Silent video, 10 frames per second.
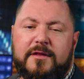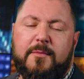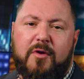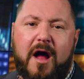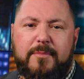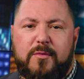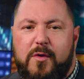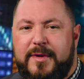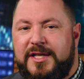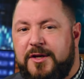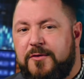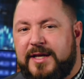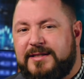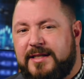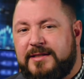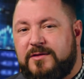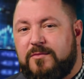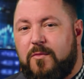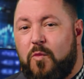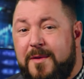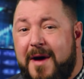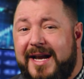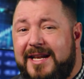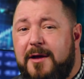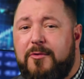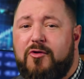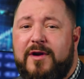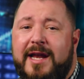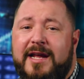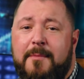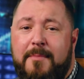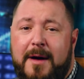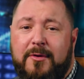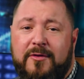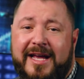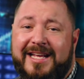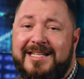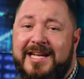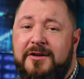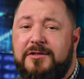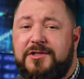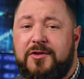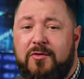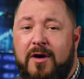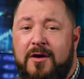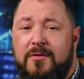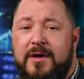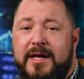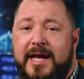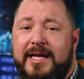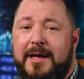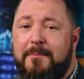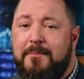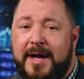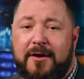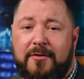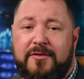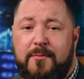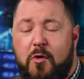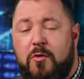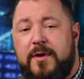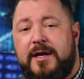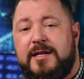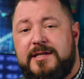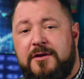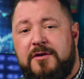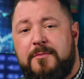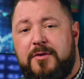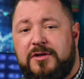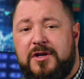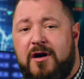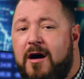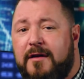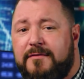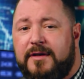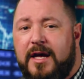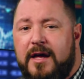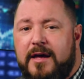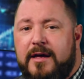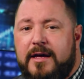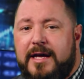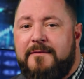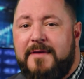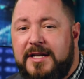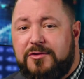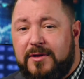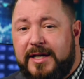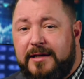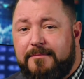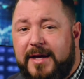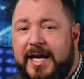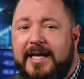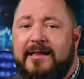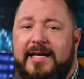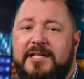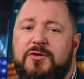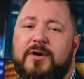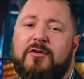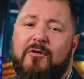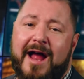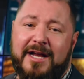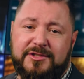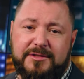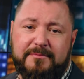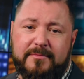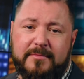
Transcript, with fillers: The problem when we do this is we might end up creating a bubble that continues to grow and get bigger the more we continue to push it off. Eventually, it can lead to a crash.